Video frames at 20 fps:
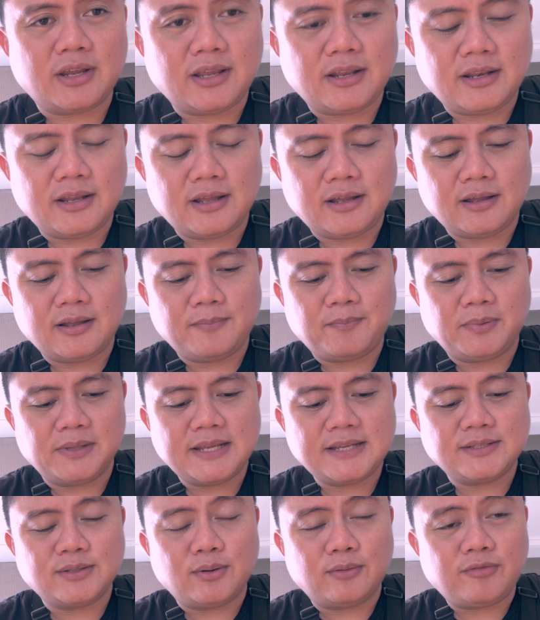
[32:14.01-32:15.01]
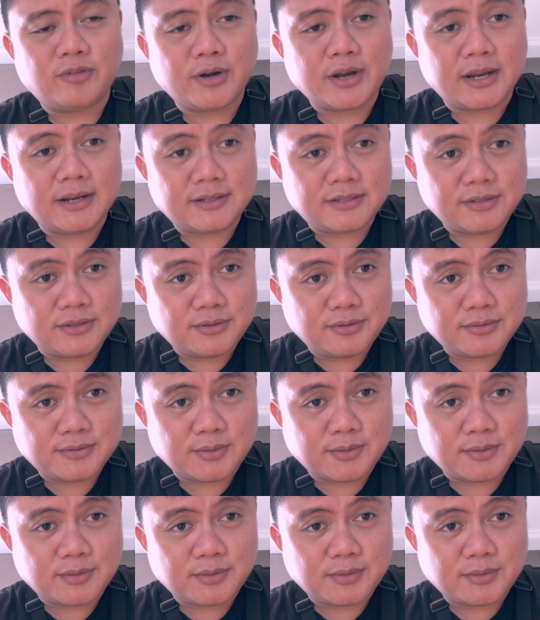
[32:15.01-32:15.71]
and please don't forget to